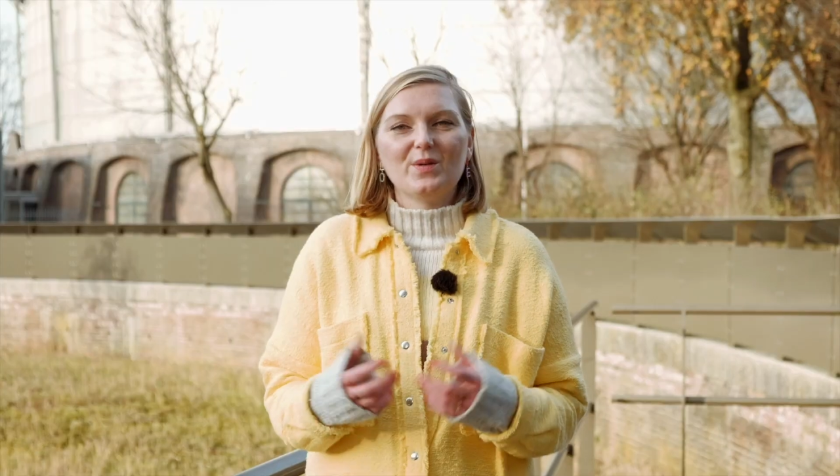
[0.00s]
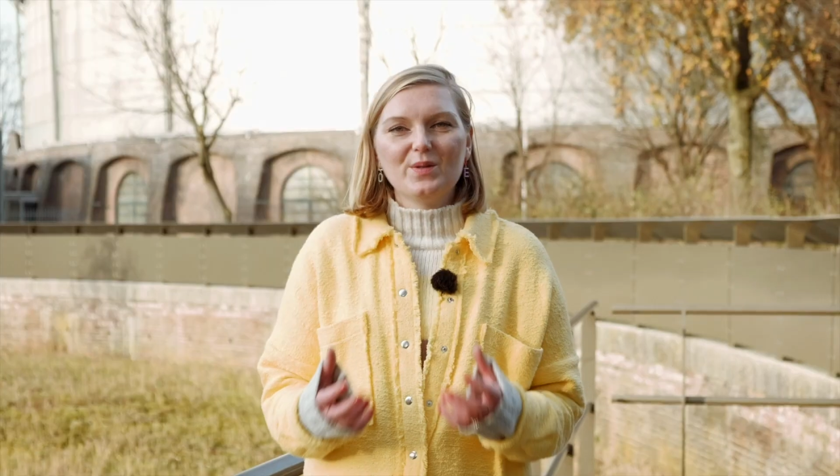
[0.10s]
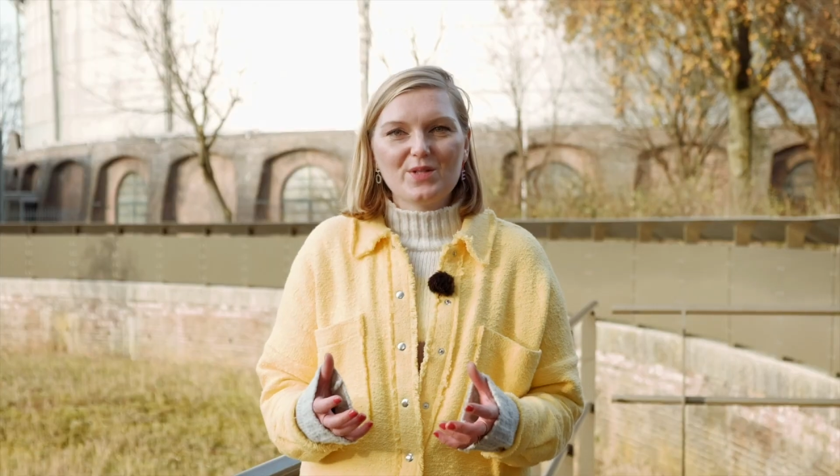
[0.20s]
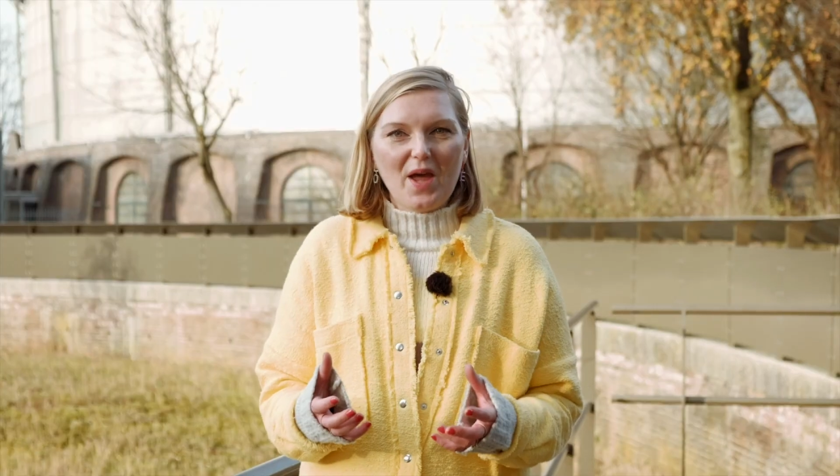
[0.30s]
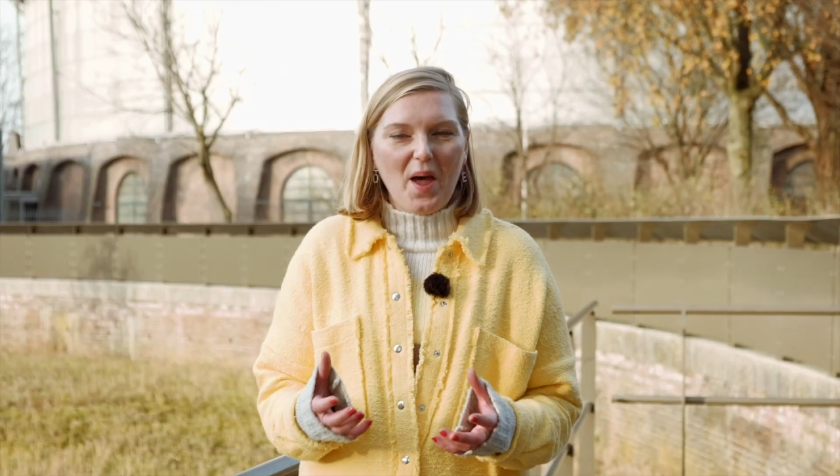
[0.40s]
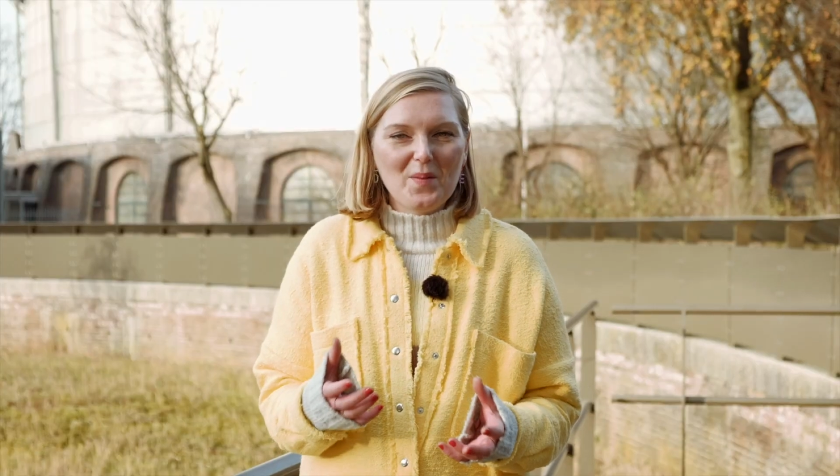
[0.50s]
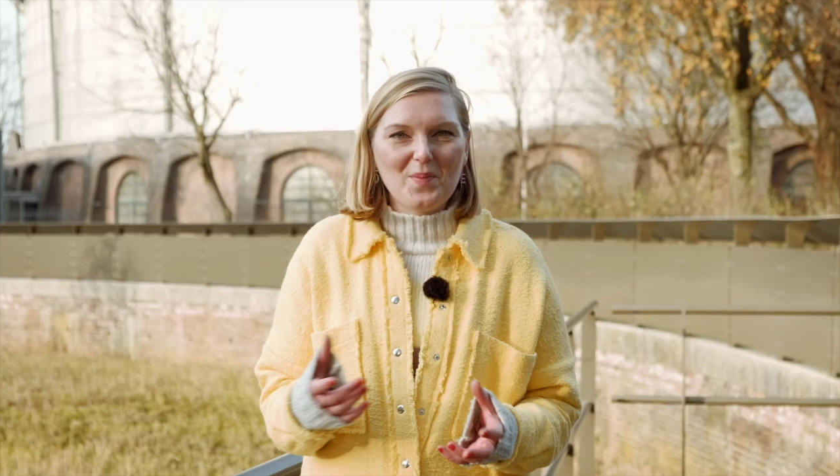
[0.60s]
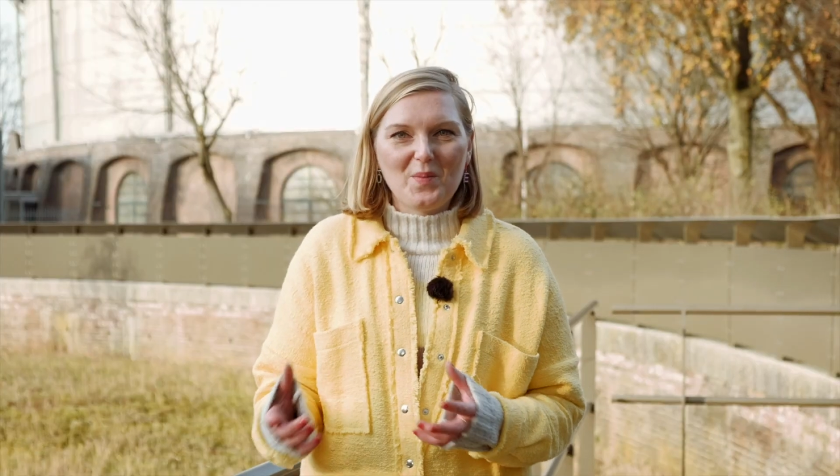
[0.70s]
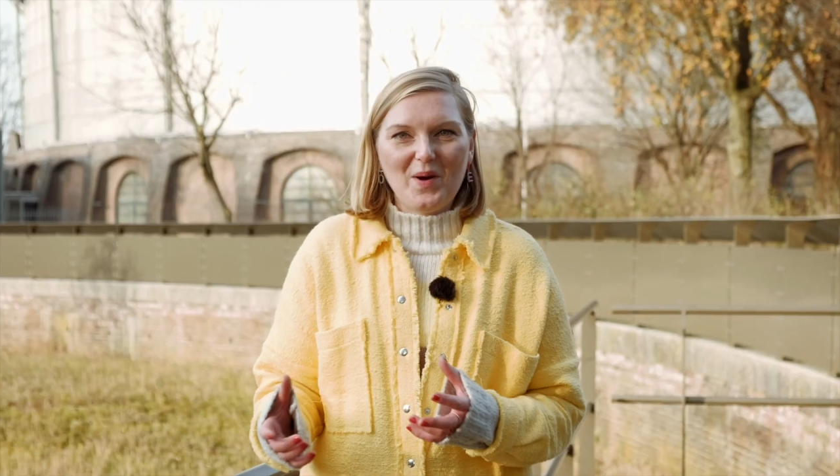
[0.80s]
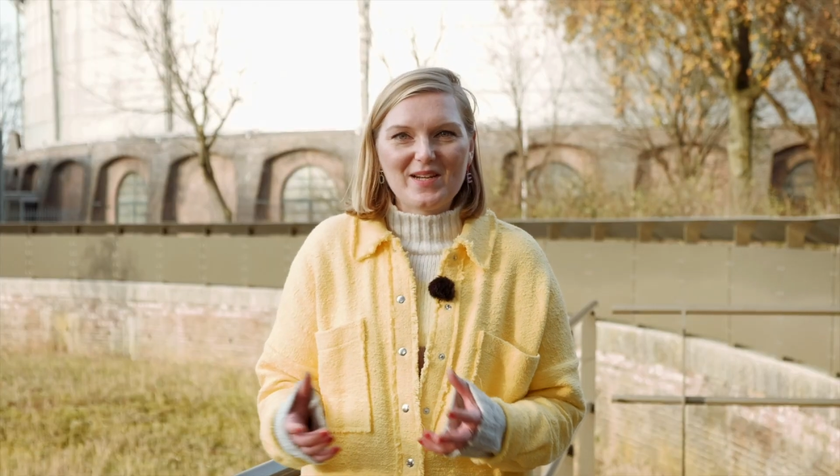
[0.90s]
who to help
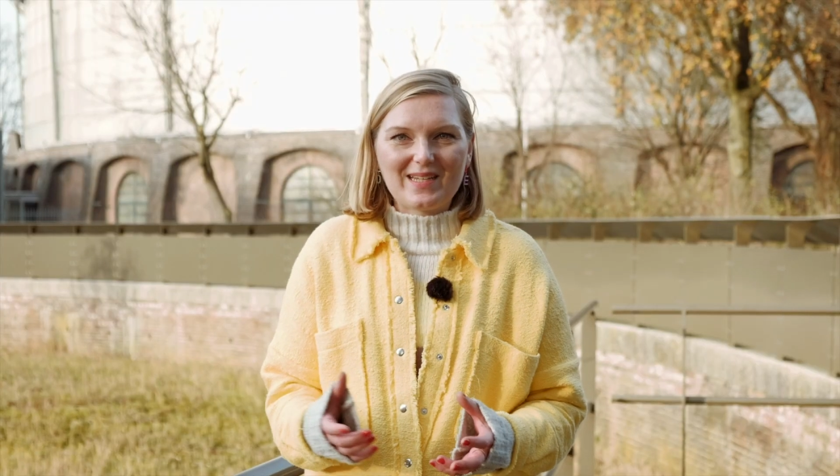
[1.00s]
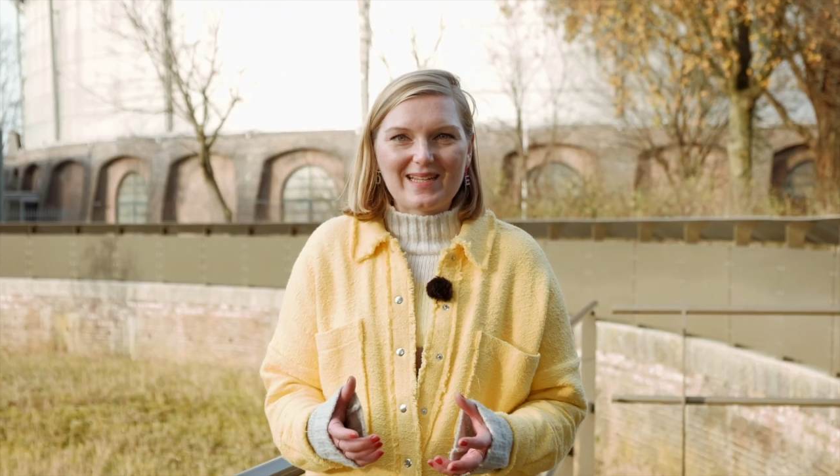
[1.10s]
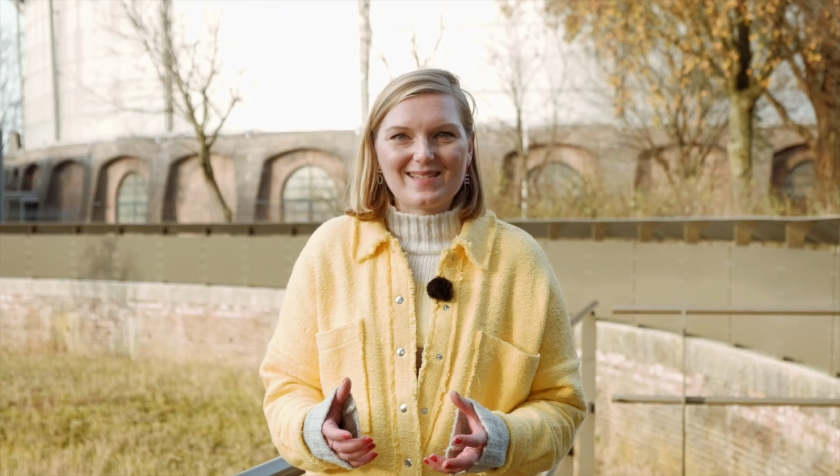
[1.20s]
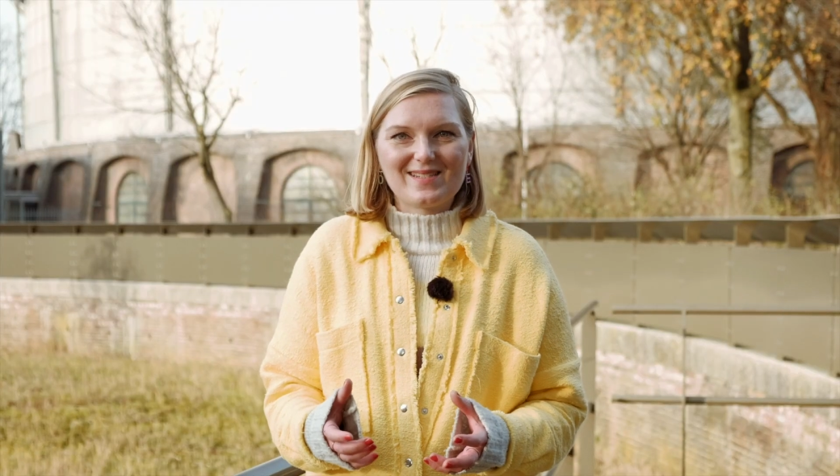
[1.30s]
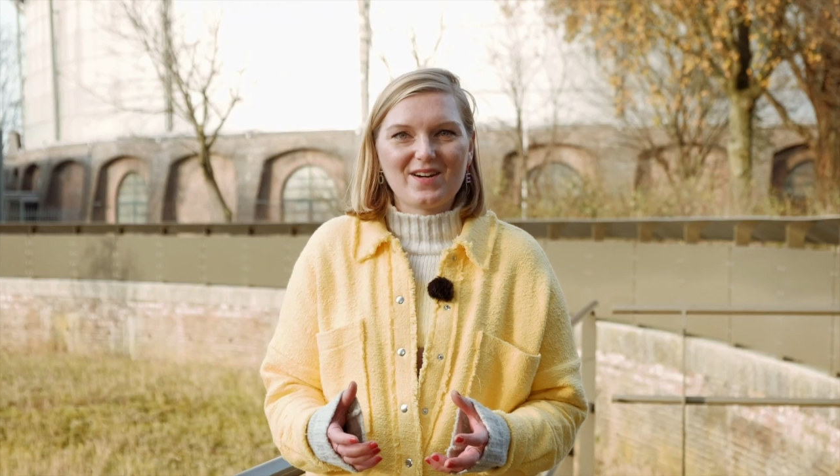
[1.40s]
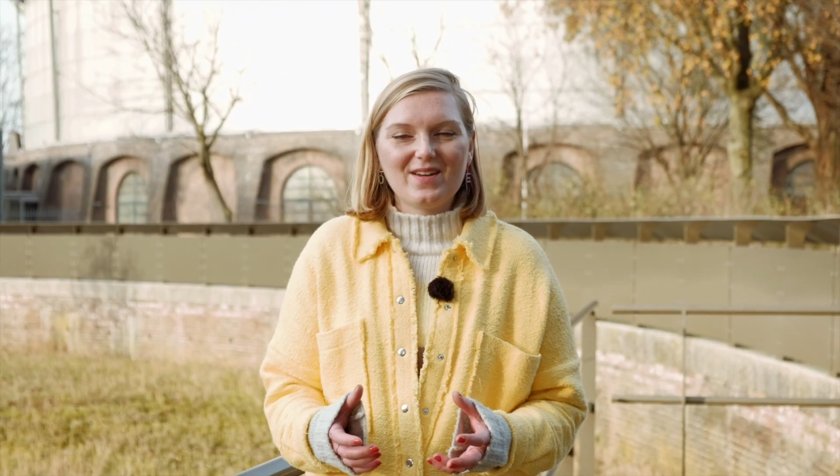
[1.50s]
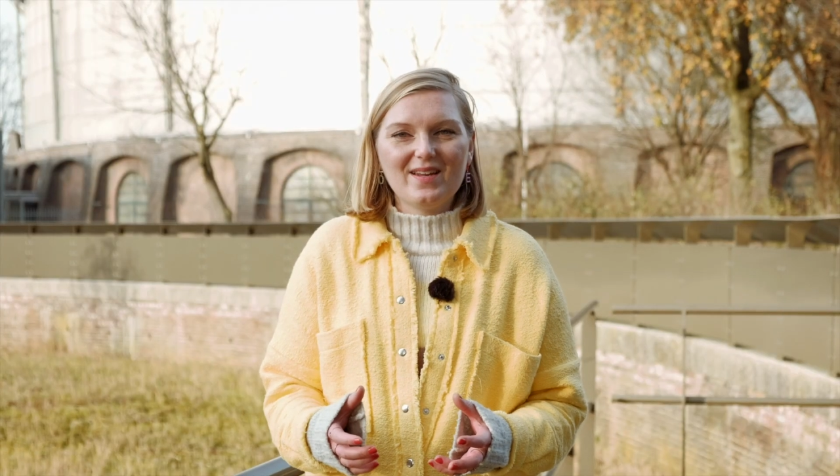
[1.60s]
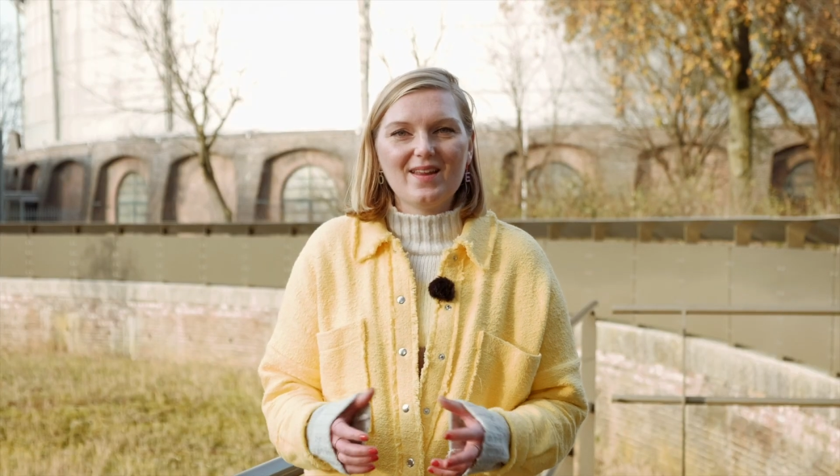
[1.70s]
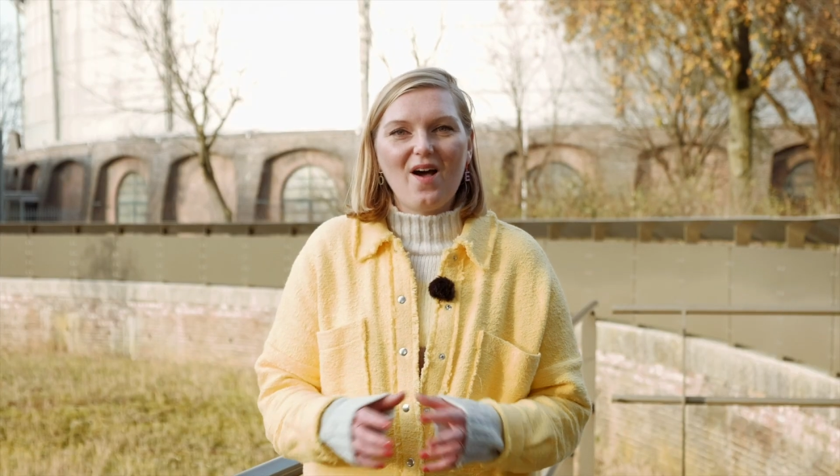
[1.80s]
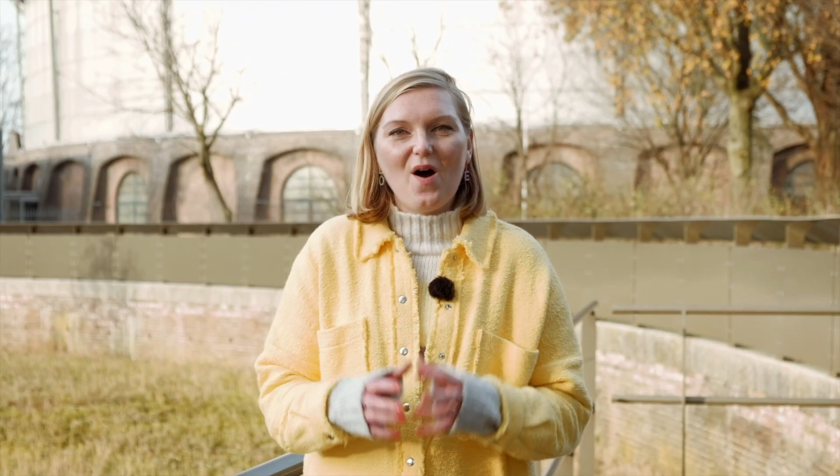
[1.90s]
and where to get started